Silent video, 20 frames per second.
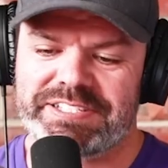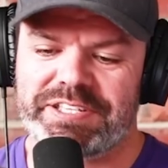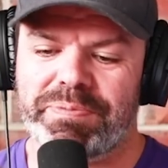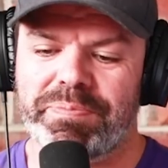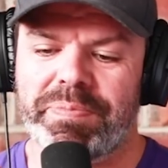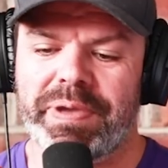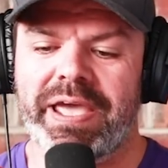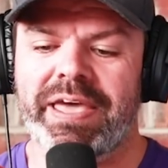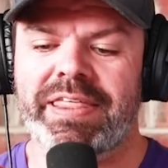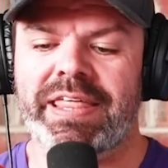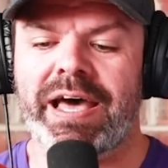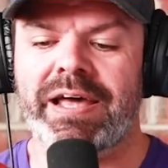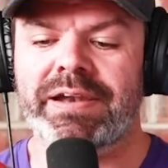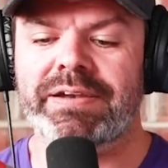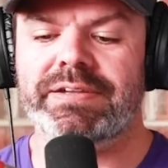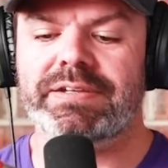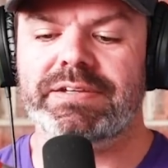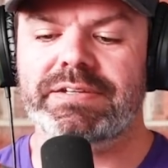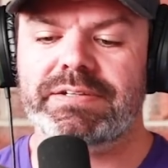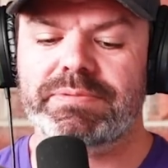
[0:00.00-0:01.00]
Let's compare
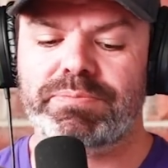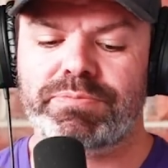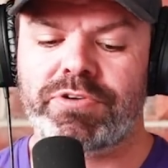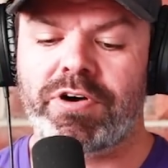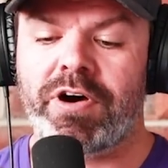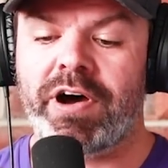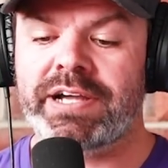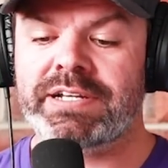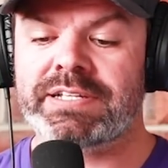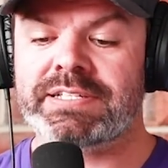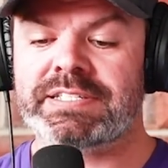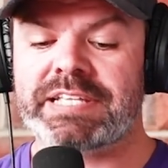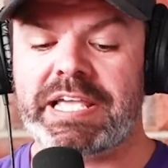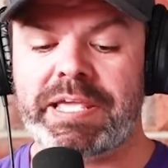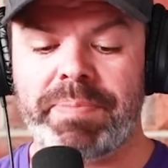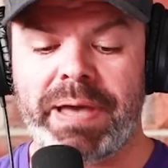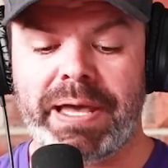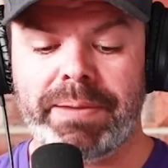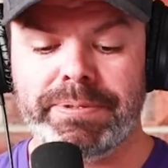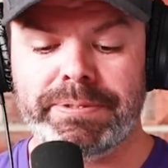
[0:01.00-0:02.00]
that prior to
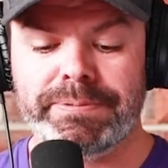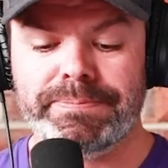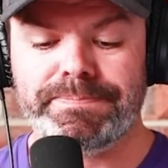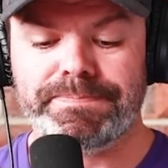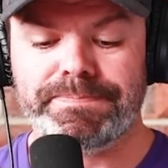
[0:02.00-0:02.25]
CPAP.